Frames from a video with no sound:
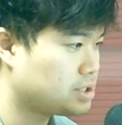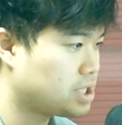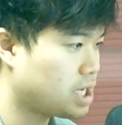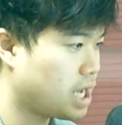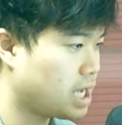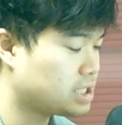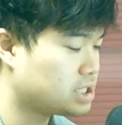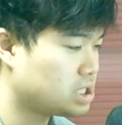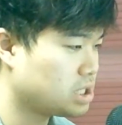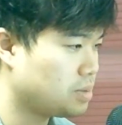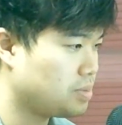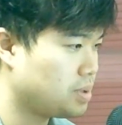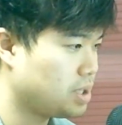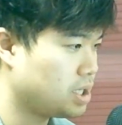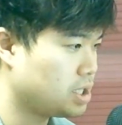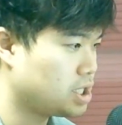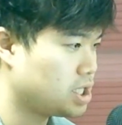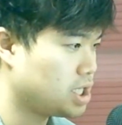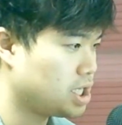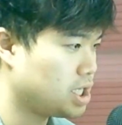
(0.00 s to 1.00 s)

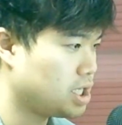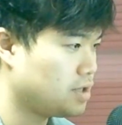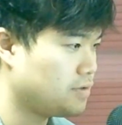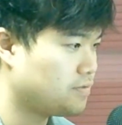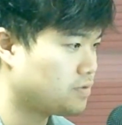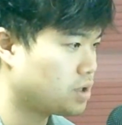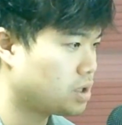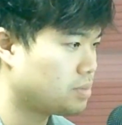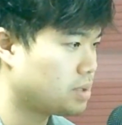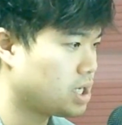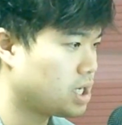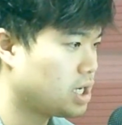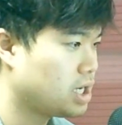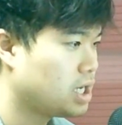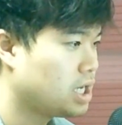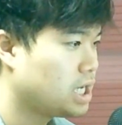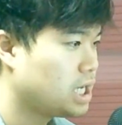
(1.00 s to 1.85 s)
ChatGPT from